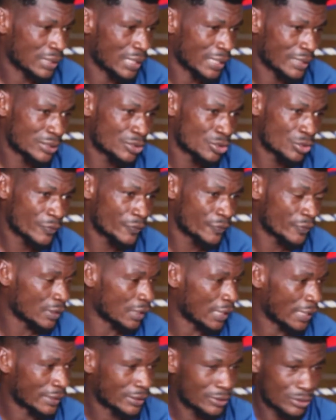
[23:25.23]
I did not feel
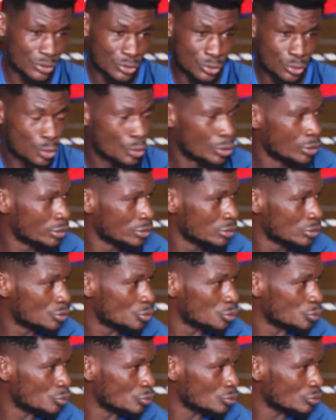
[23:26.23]
like going
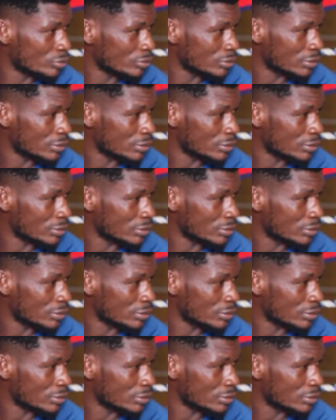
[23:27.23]
to,